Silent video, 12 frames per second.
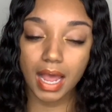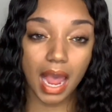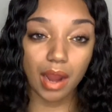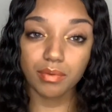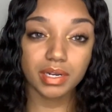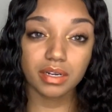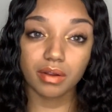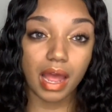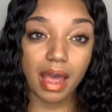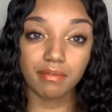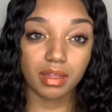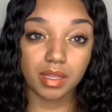i really don't
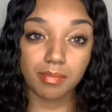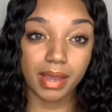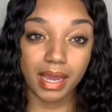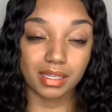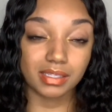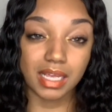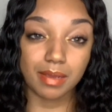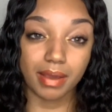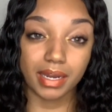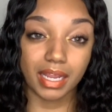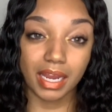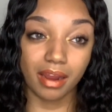have nothing bad to say
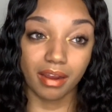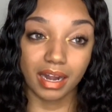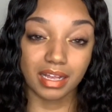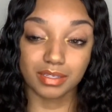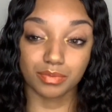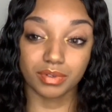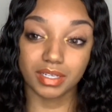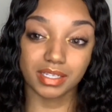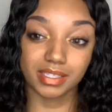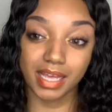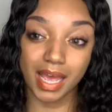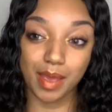about the hair and that's really
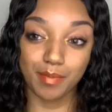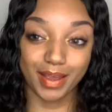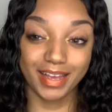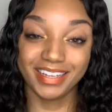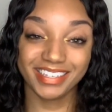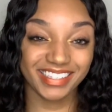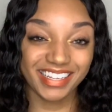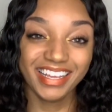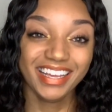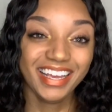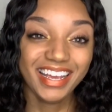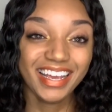sad because
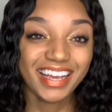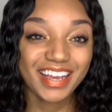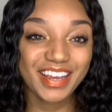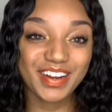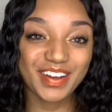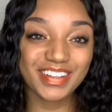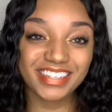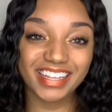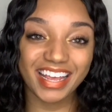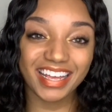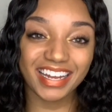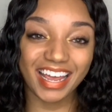you know what i'm
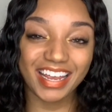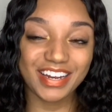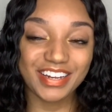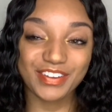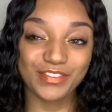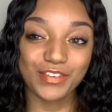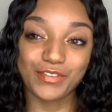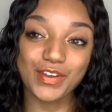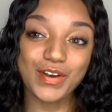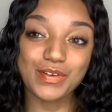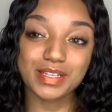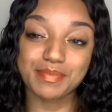saying like the
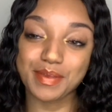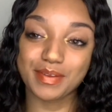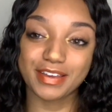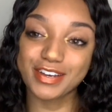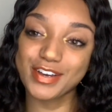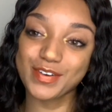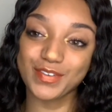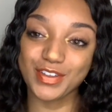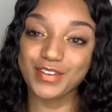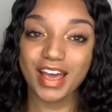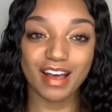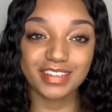reviews be good when
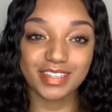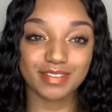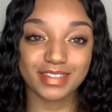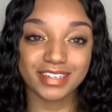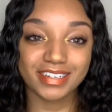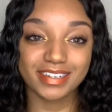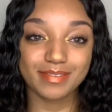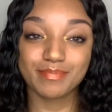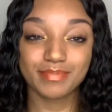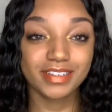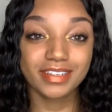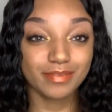you have something
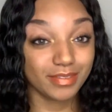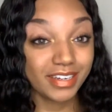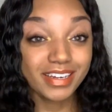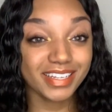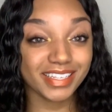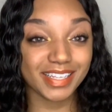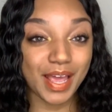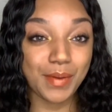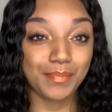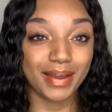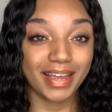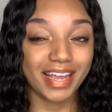good good to say
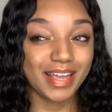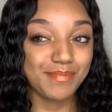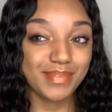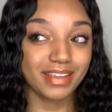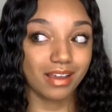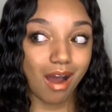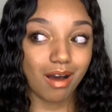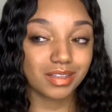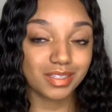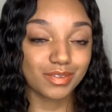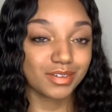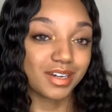but it be
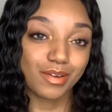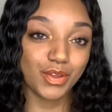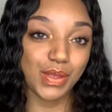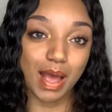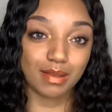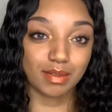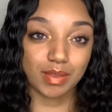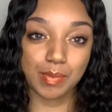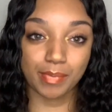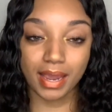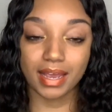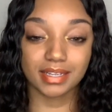also good when you have
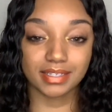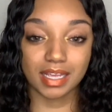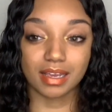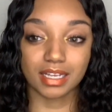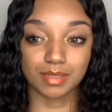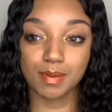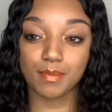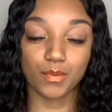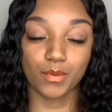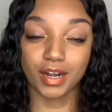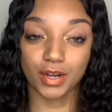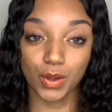something bad to say because people
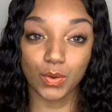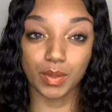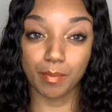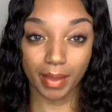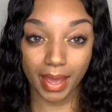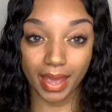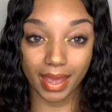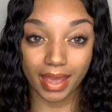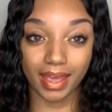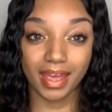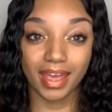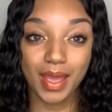want to know the
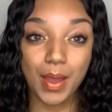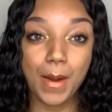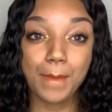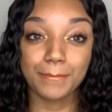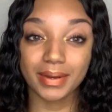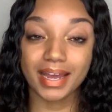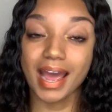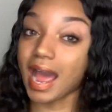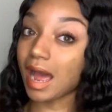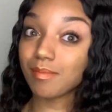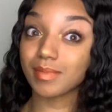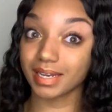bad but
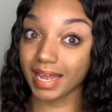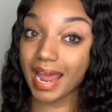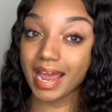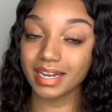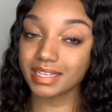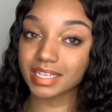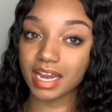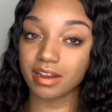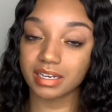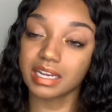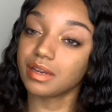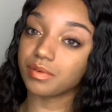i'm glad this hair
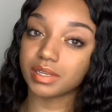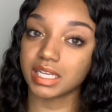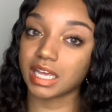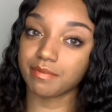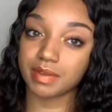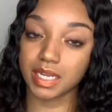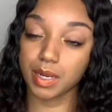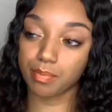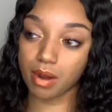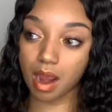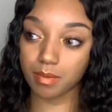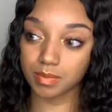didn't really give me any
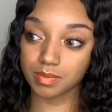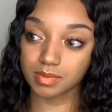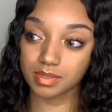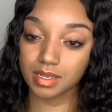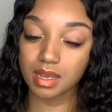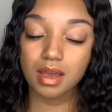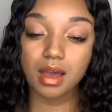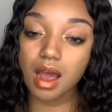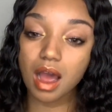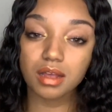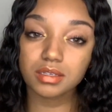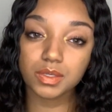problems
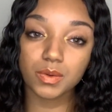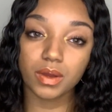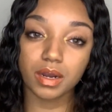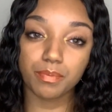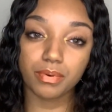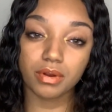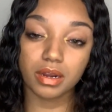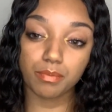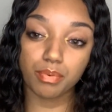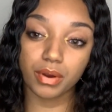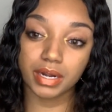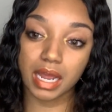i also want to point
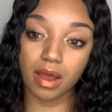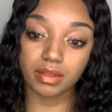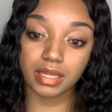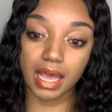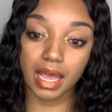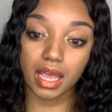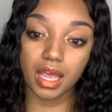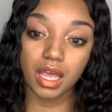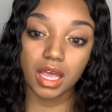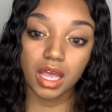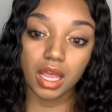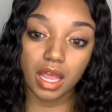point out that
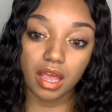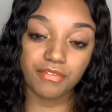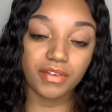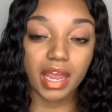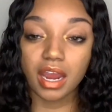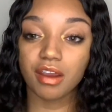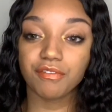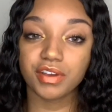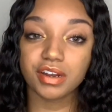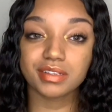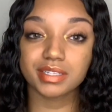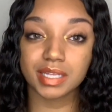if a hair
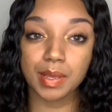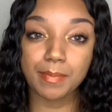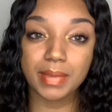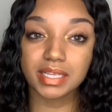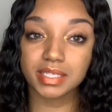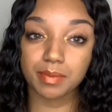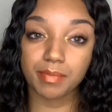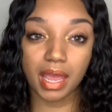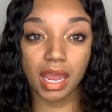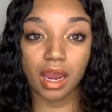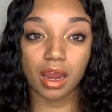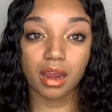vendor send me some
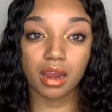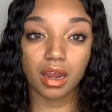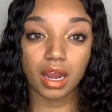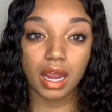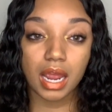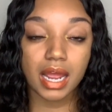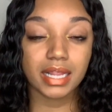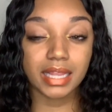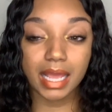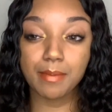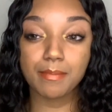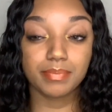hair
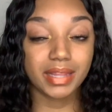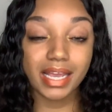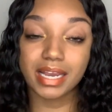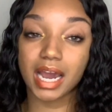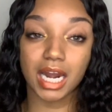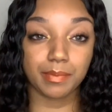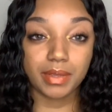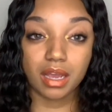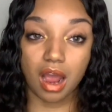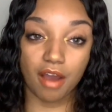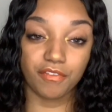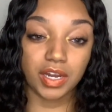they they got to be
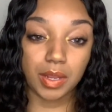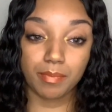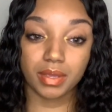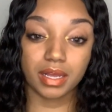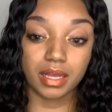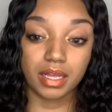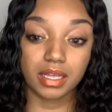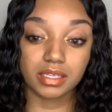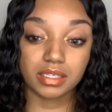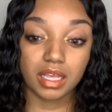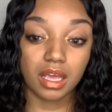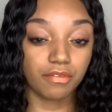confident because
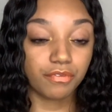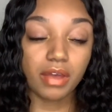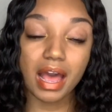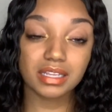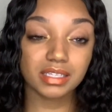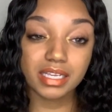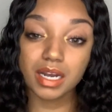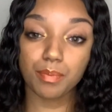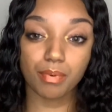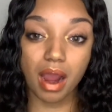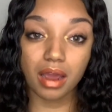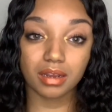if I send a
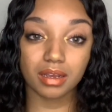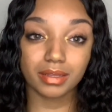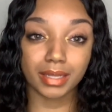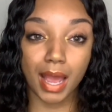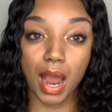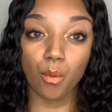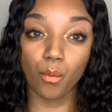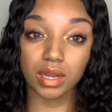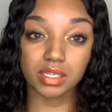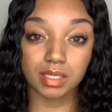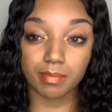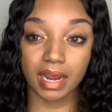product that I
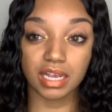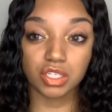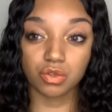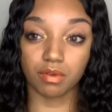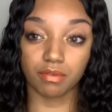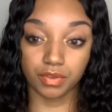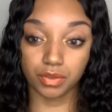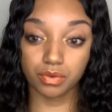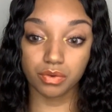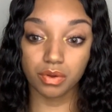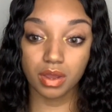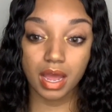want somebody to
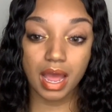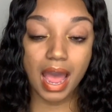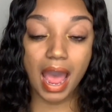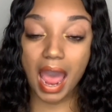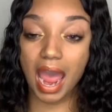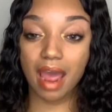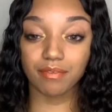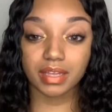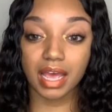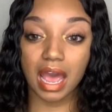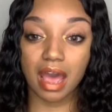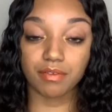review, I have to
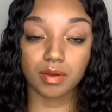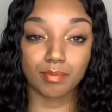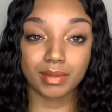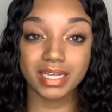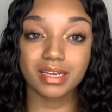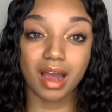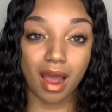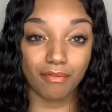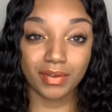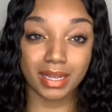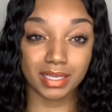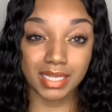have complete
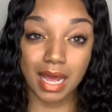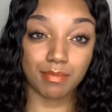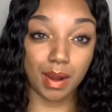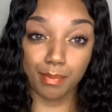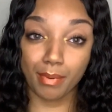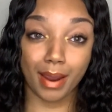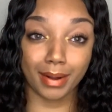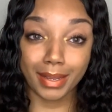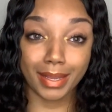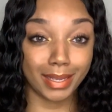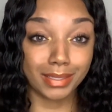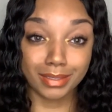confidence that my
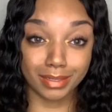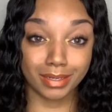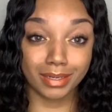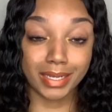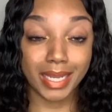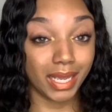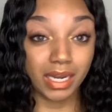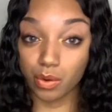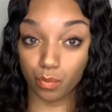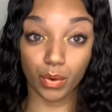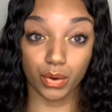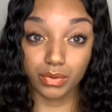product is good and it
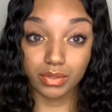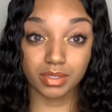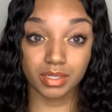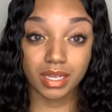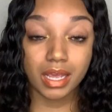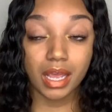works.